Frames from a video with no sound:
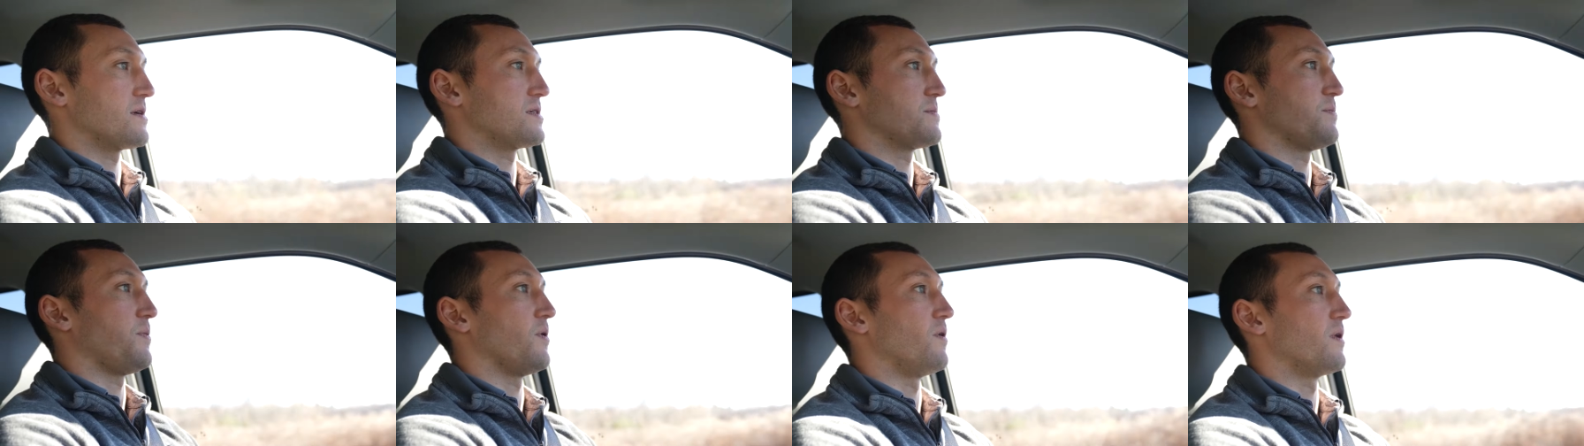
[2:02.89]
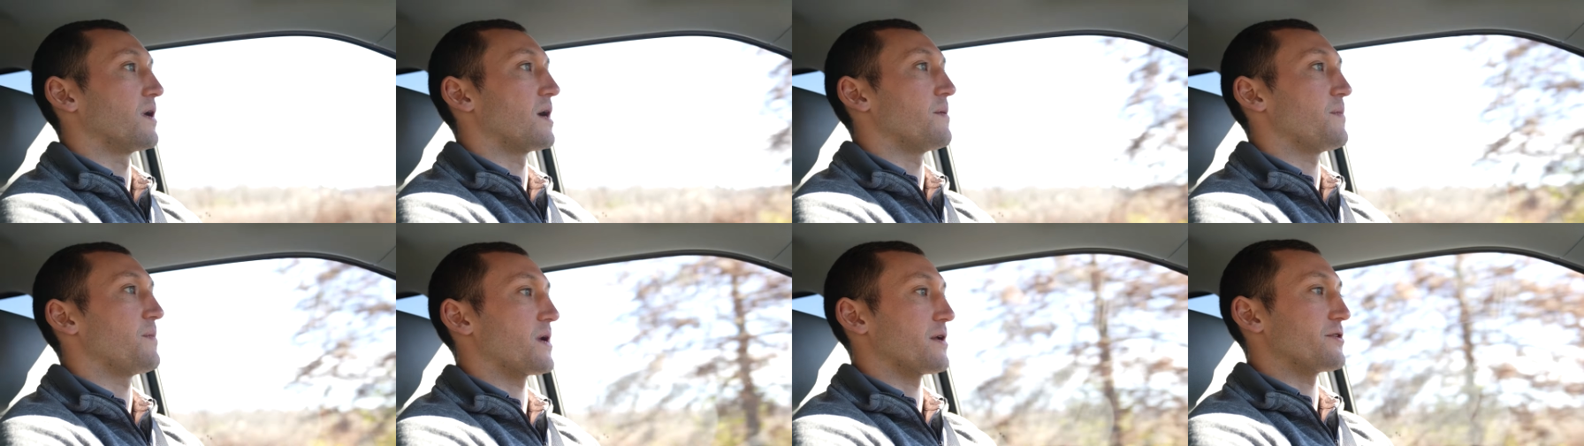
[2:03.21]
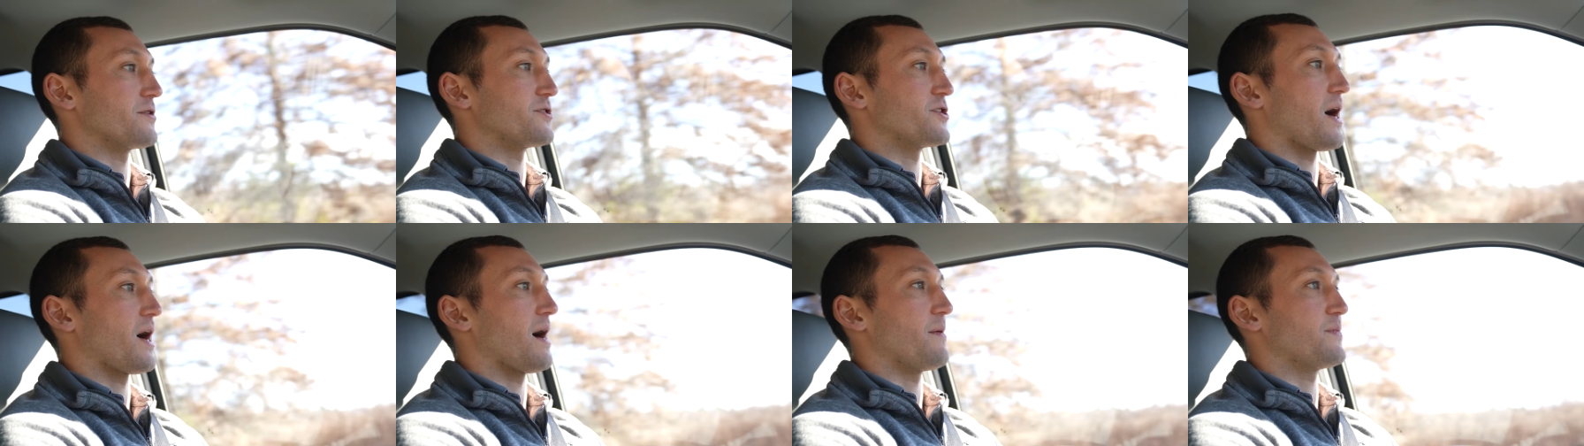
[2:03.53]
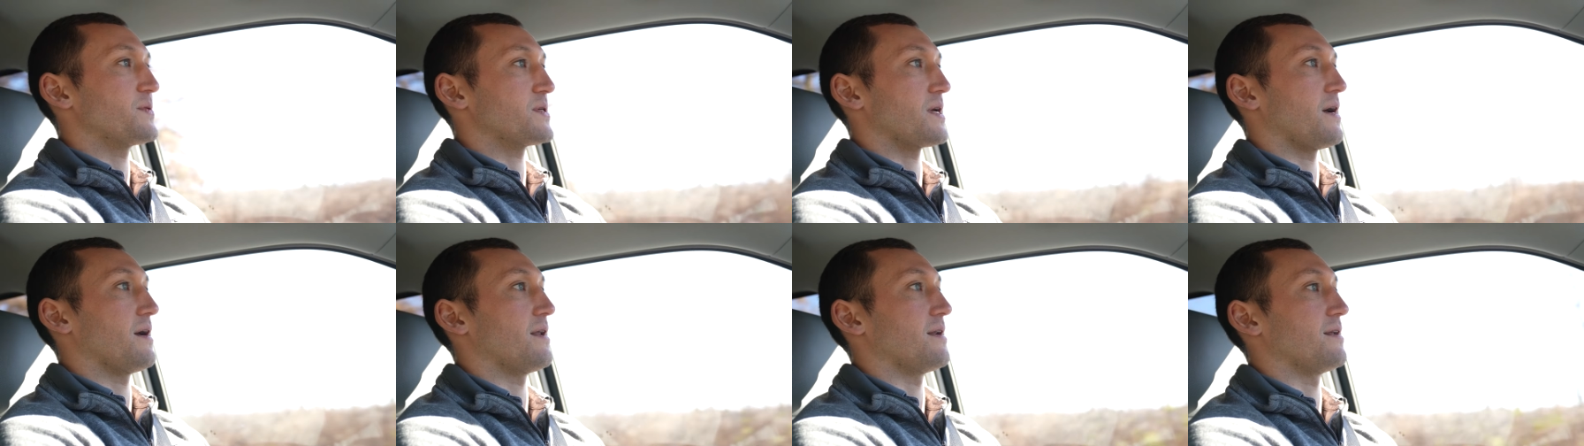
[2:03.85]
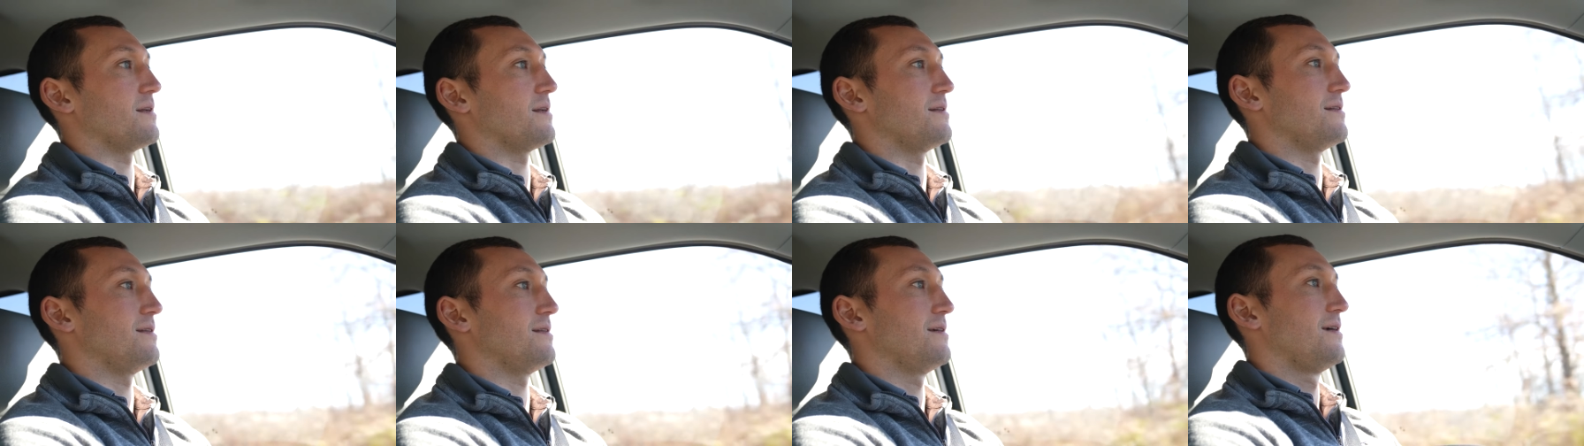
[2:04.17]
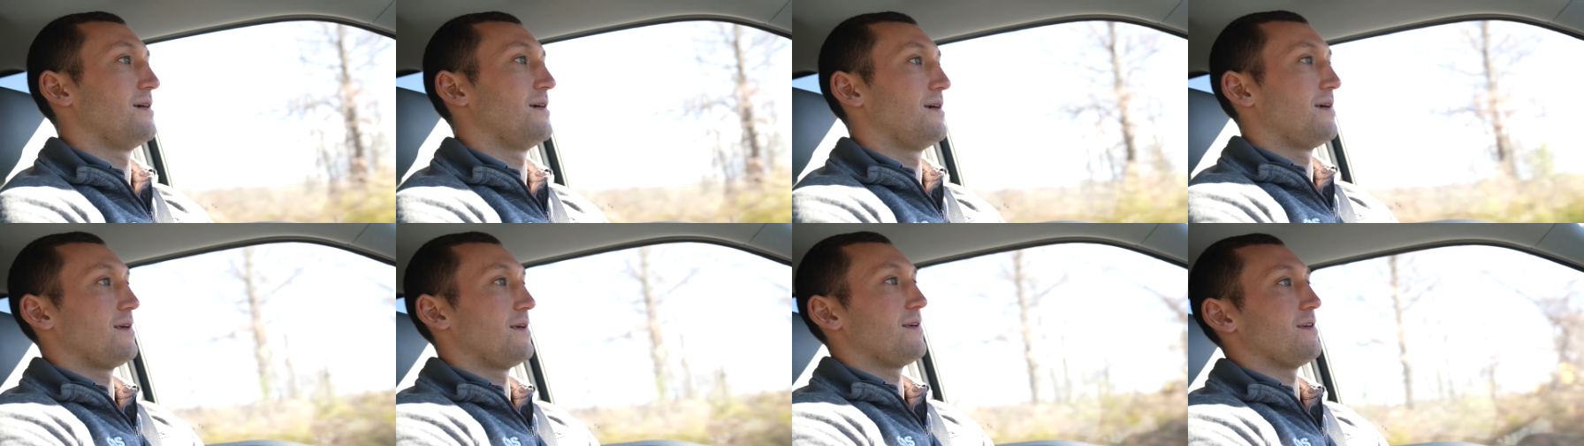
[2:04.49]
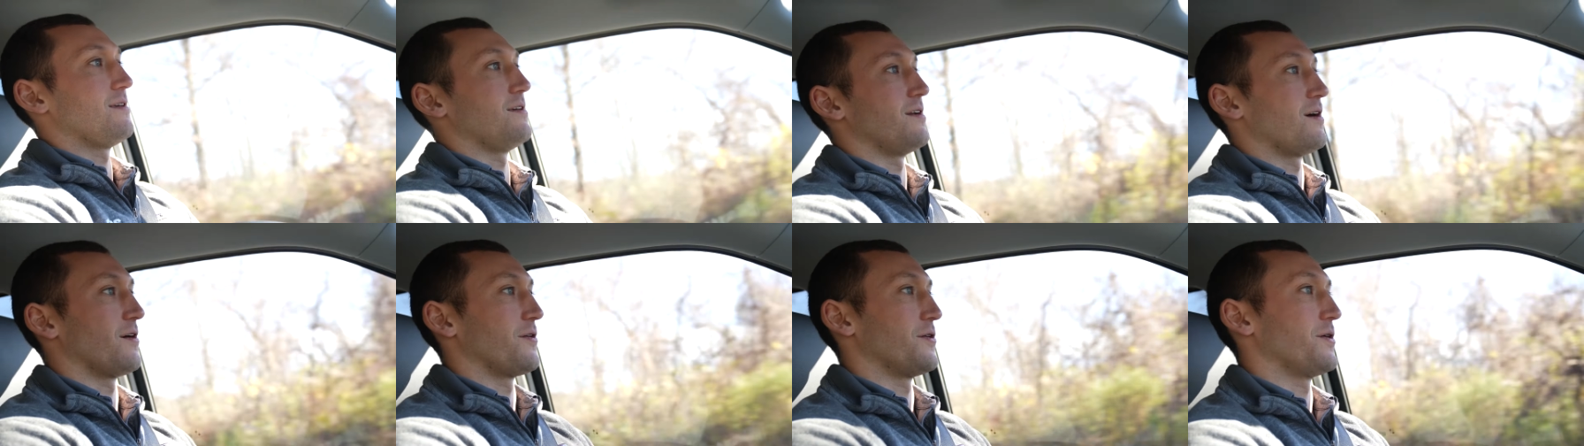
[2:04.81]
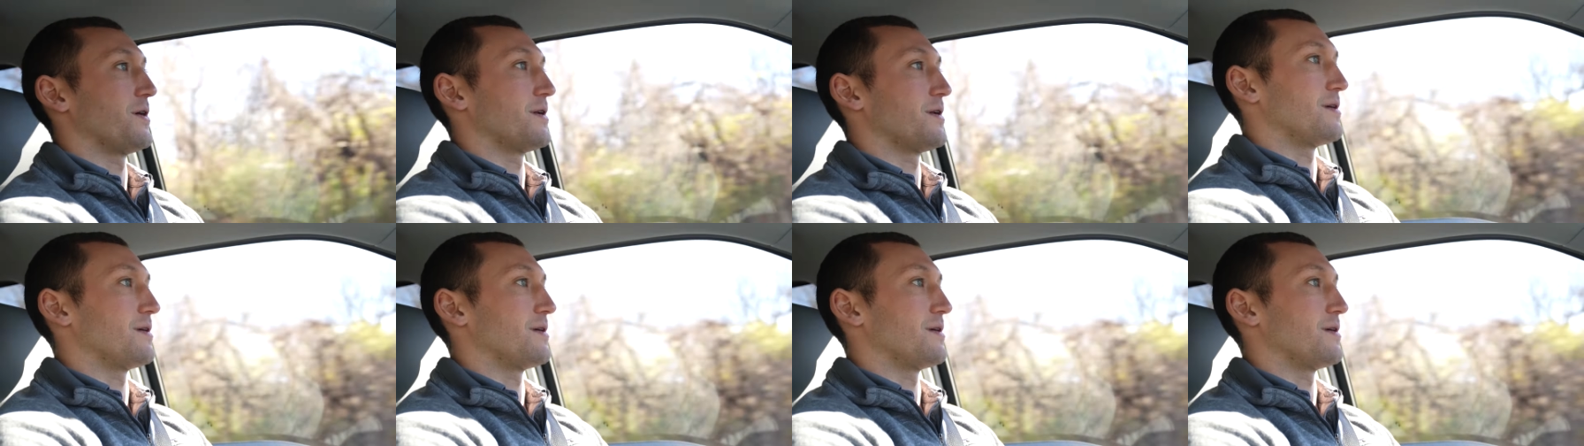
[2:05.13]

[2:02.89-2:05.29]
is pulling up on a job site and you know you